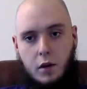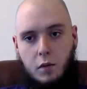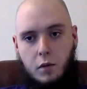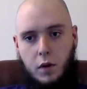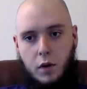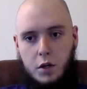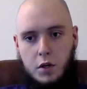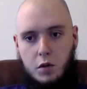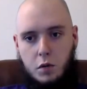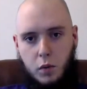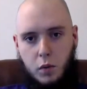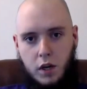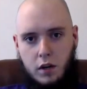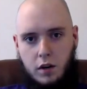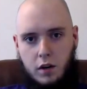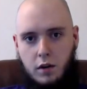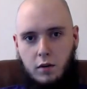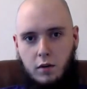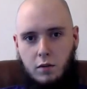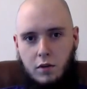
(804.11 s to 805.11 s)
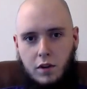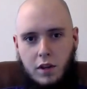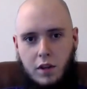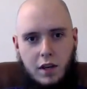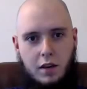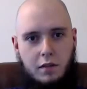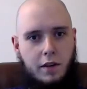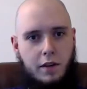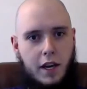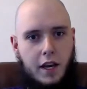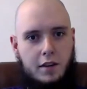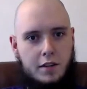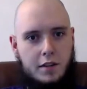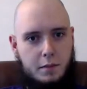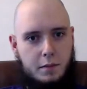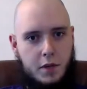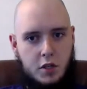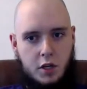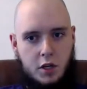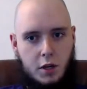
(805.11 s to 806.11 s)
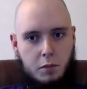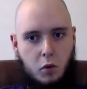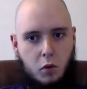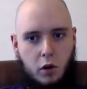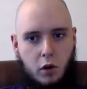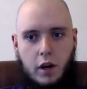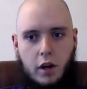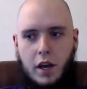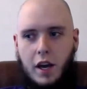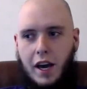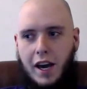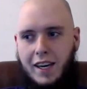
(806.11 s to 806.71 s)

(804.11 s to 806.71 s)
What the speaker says: which we don't really find as much anymore.